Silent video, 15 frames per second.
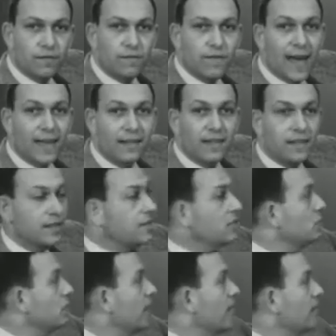the fact that
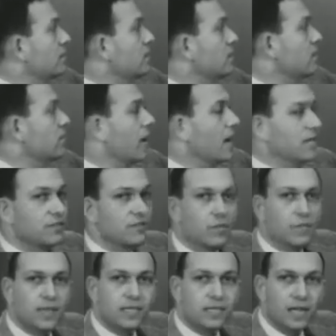these waves arise
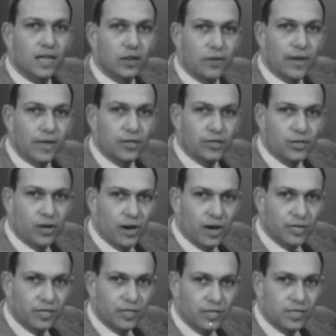from accelerated
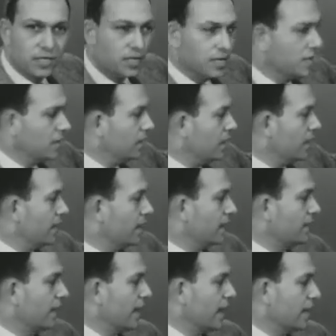charges,
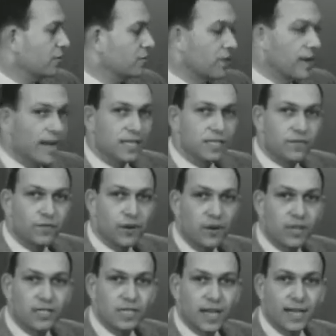and that they are
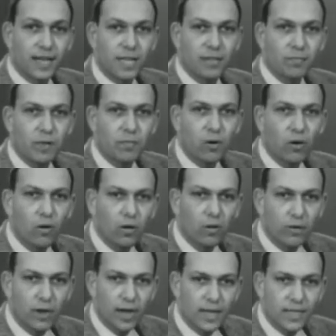transverse and can be
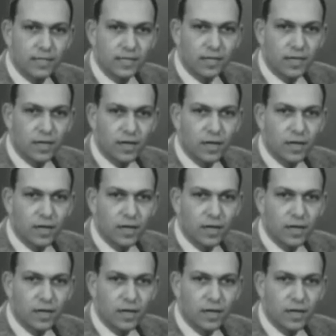polarized,